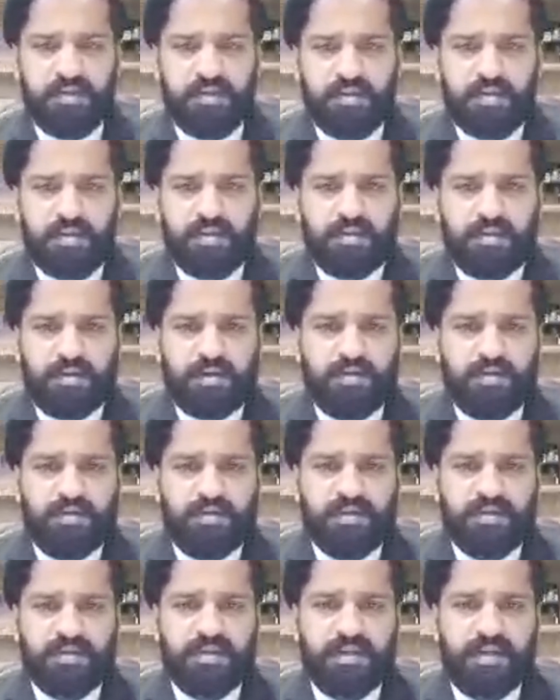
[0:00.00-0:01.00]
was the need
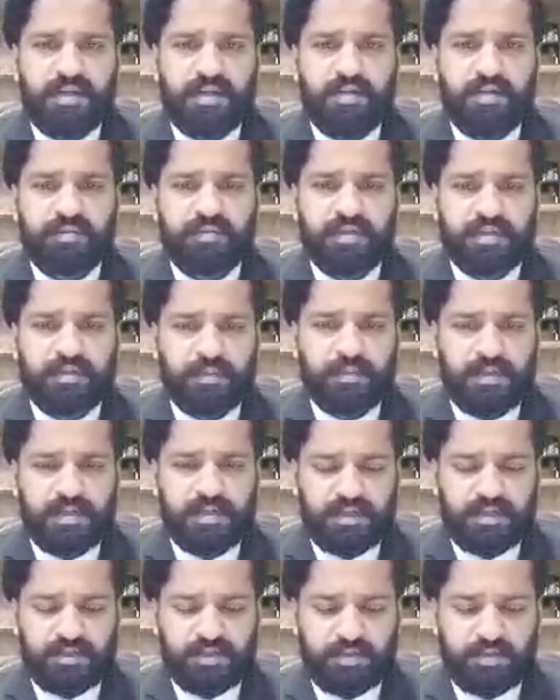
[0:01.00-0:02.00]
of explanation of
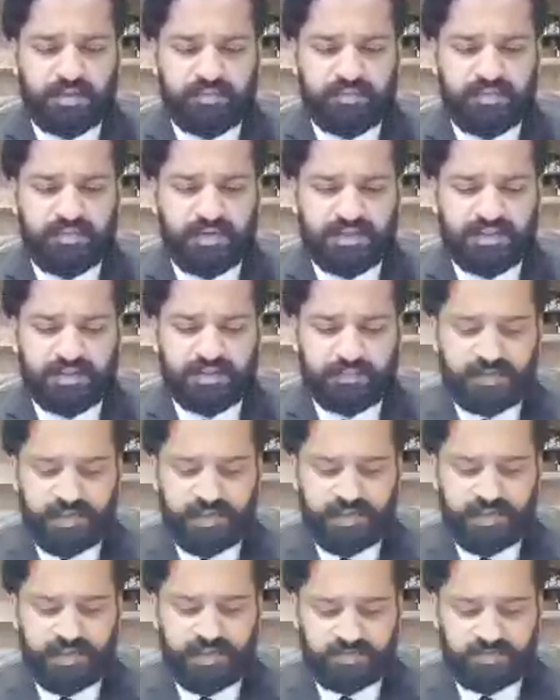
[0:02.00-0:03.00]
wajib. That's why
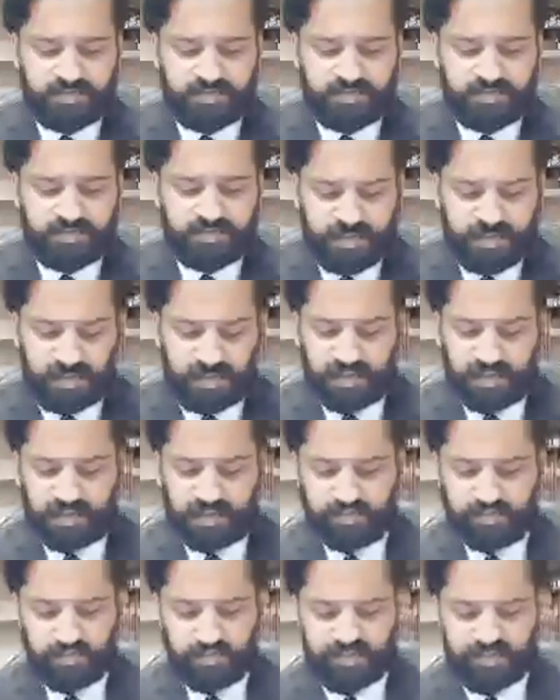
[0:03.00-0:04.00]
I elaborated
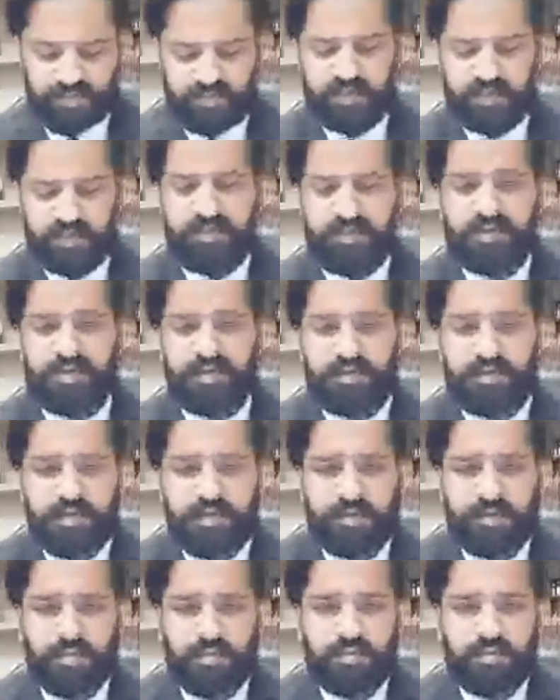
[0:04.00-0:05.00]
into
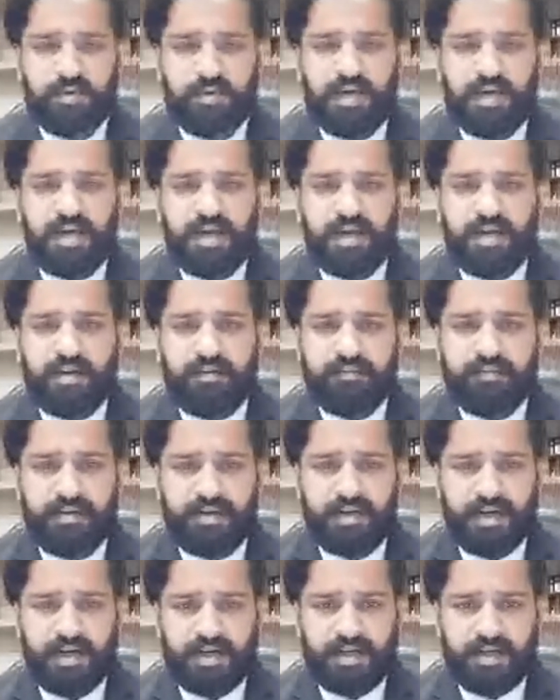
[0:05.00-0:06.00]
different
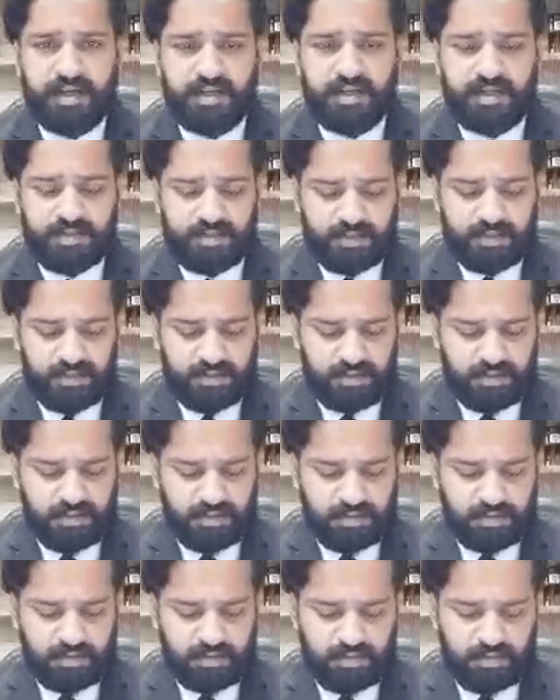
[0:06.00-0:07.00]
categories. So
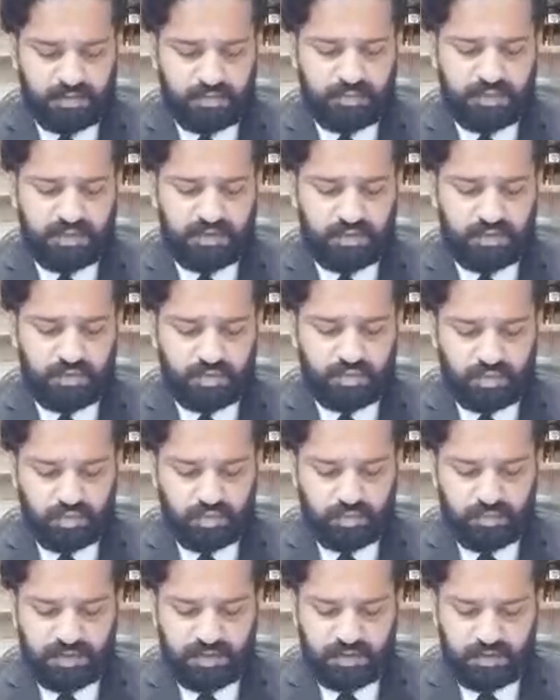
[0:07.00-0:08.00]
mandub,
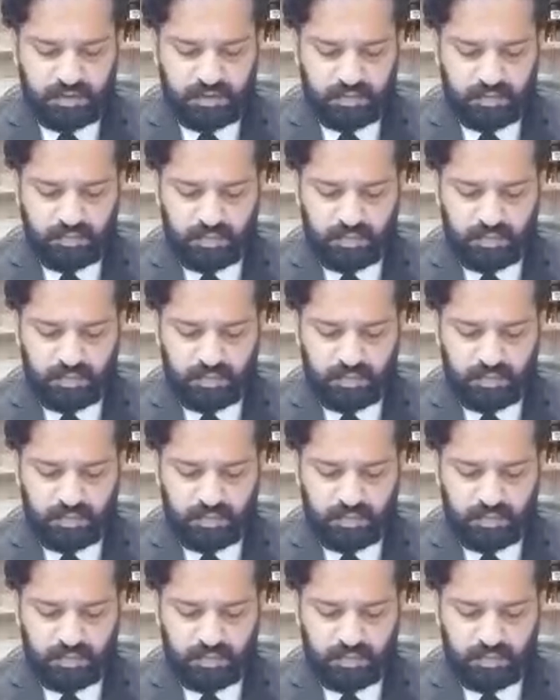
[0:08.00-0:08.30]
makruh,